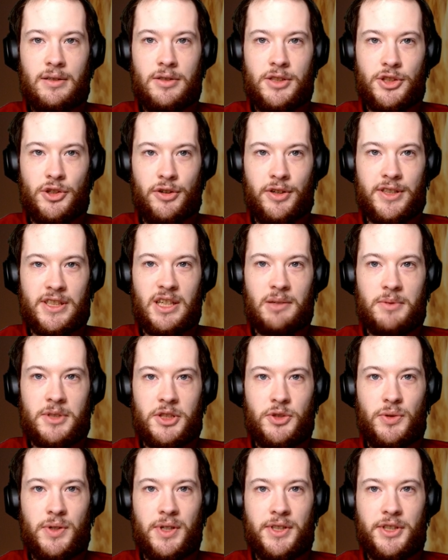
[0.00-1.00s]
Soyuz
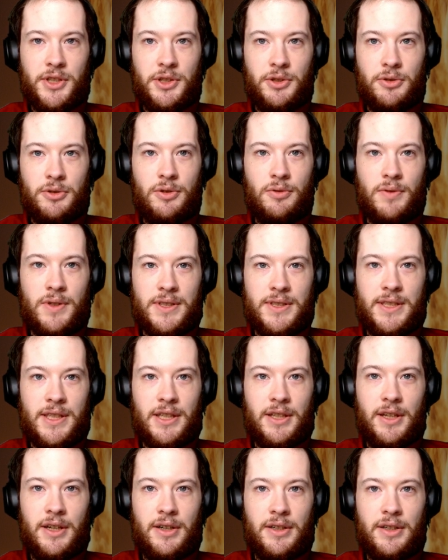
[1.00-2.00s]
MS-22 was
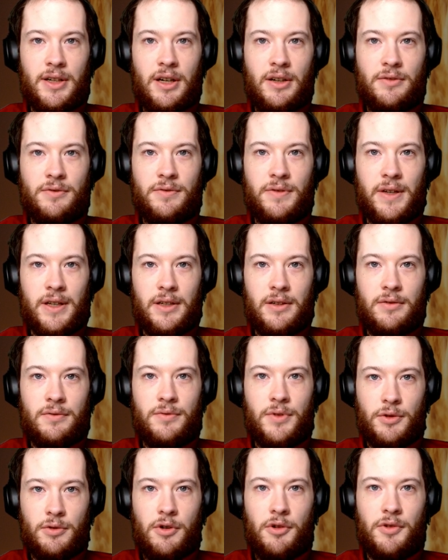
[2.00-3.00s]
declared unfit
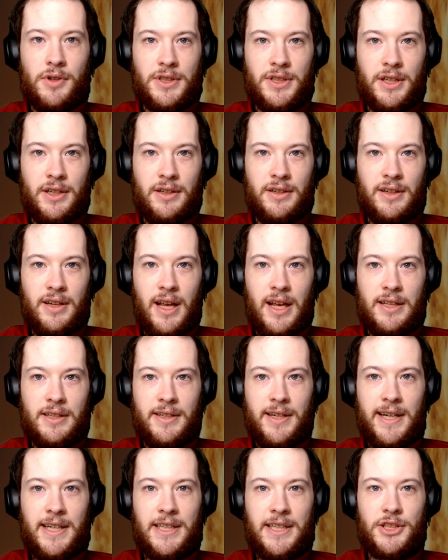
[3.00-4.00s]
for crew return
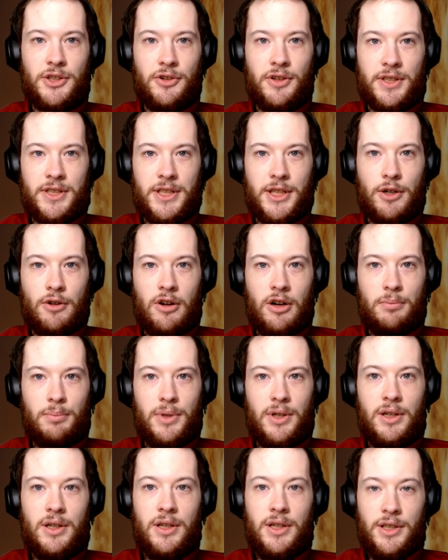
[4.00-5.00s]
and the next Soyuz to go
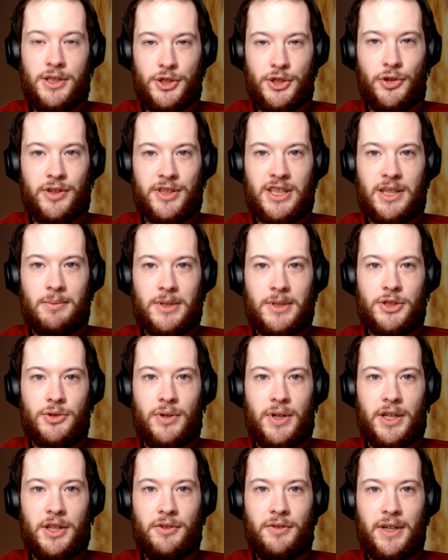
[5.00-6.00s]
up, Soyuz
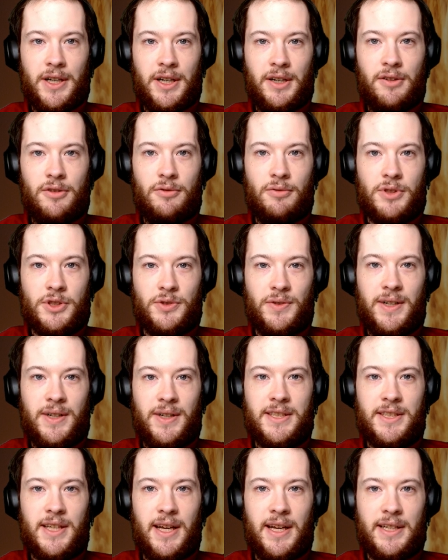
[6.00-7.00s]
MS-23, was
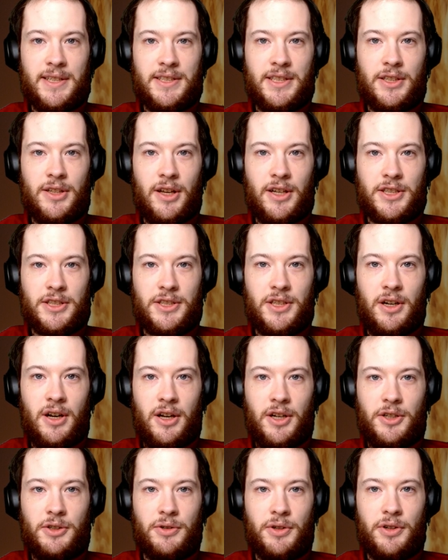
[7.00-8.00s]
reassigned to launch
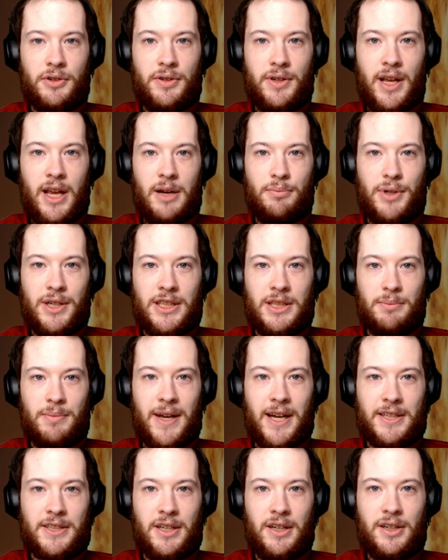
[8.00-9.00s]
uncrewed and bring them
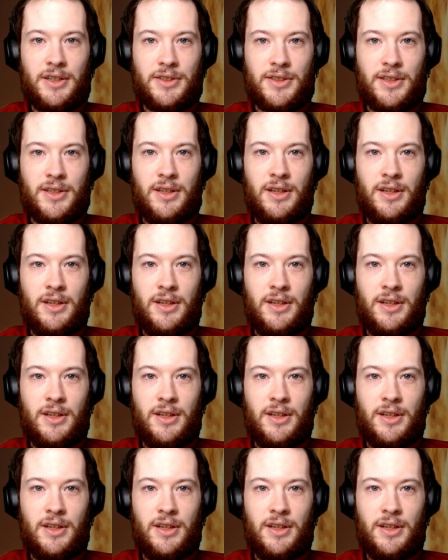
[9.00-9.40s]
back to Earth.